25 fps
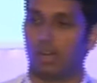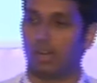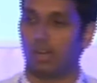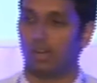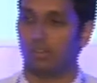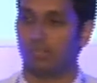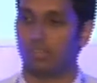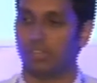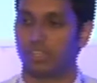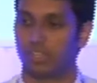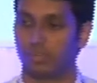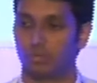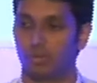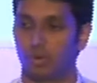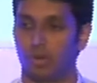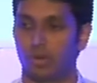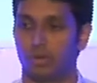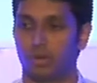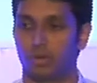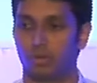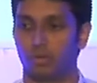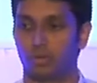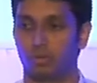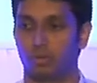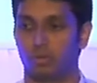We just
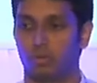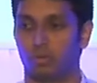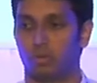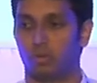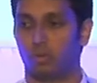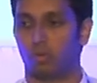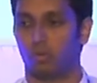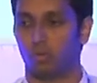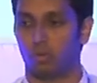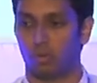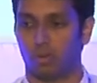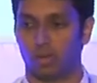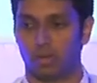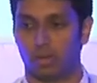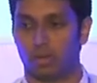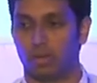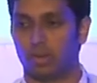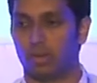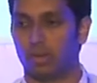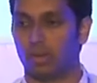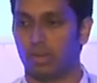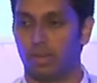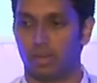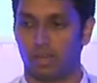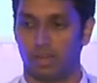wanted to
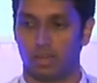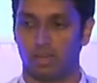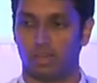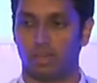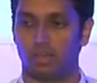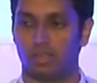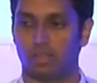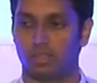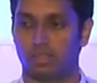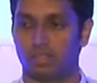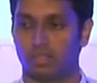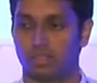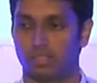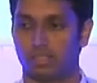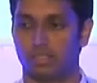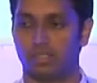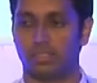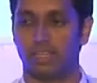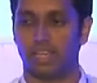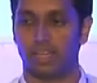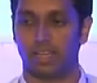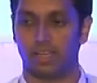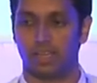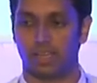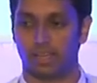
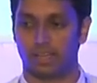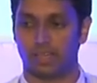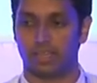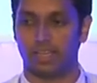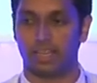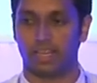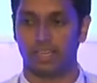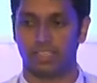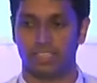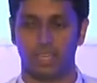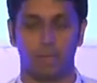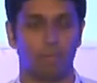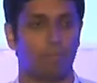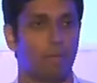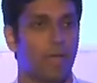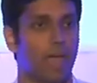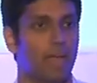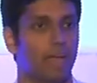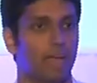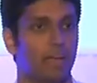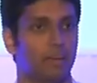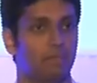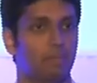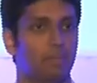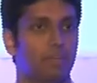take a step
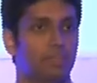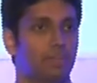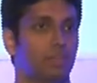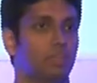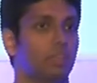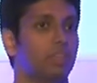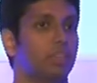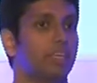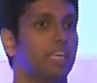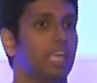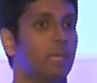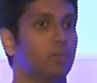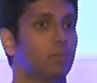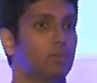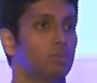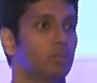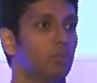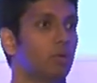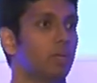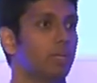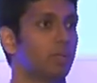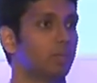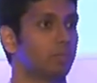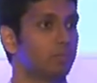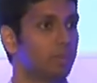back and make sure that the game was
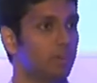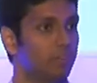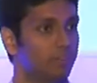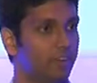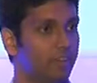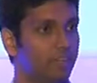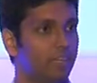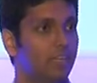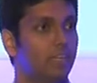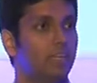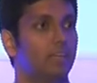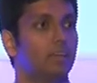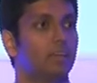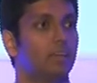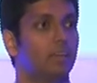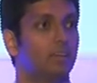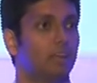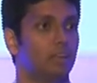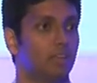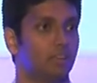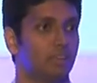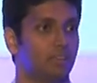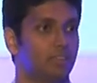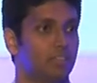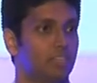working perfectly,
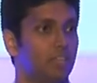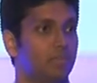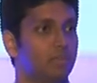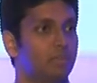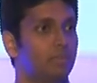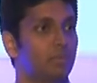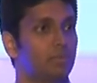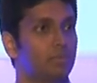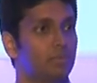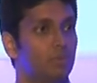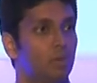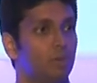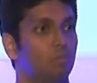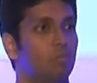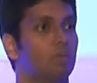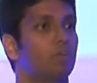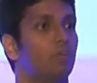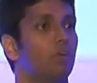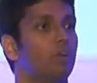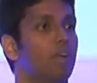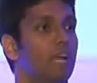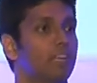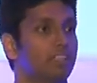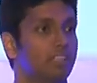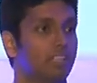the reception was good
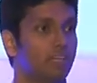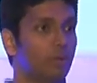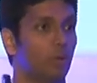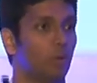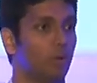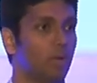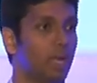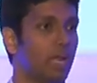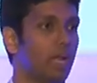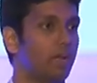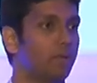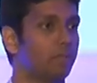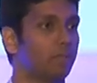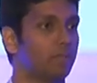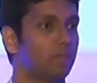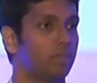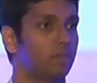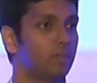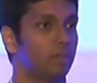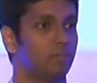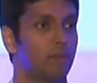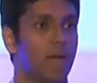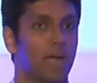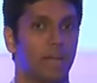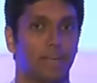before actually going ahead with
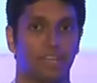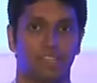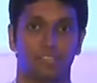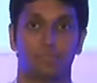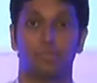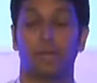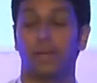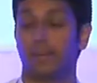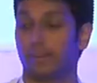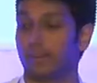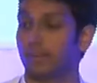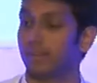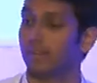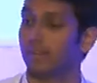a marketing spend.